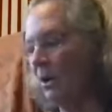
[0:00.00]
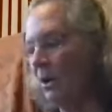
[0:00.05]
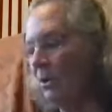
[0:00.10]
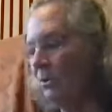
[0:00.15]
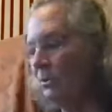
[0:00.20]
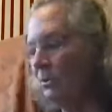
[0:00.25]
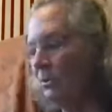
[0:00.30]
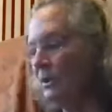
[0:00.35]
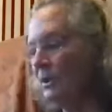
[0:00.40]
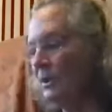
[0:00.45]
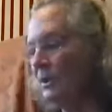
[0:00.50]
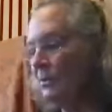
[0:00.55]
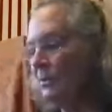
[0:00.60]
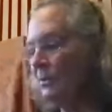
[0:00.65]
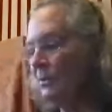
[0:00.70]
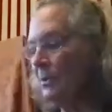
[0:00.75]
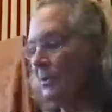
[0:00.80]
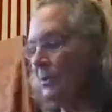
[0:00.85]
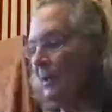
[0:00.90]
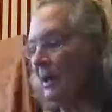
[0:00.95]
Only through
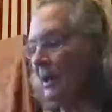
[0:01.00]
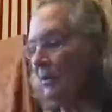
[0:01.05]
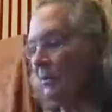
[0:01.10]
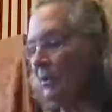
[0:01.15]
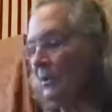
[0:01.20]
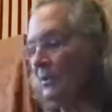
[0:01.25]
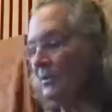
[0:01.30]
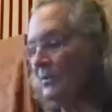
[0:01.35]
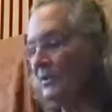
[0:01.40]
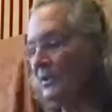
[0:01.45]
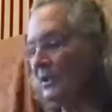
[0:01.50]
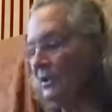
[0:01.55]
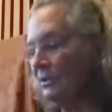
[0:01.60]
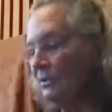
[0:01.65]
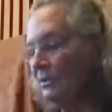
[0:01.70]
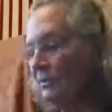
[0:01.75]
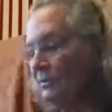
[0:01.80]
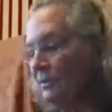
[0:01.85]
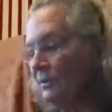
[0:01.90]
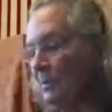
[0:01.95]
the power of
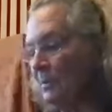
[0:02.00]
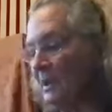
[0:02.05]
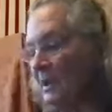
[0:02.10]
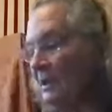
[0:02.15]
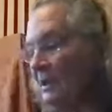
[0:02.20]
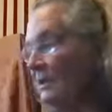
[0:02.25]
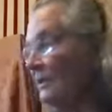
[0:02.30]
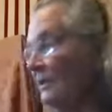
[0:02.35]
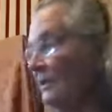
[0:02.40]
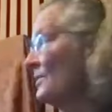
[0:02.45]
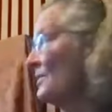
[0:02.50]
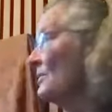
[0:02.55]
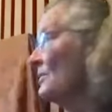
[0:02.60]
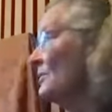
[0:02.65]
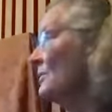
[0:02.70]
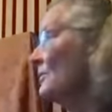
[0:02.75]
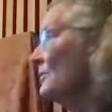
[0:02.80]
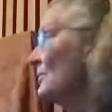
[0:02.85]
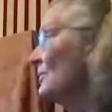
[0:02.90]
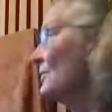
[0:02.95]
skillful means
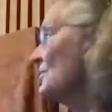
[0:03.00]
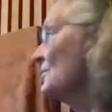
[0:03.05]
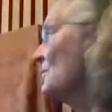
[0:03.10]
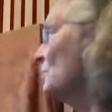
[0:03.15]
does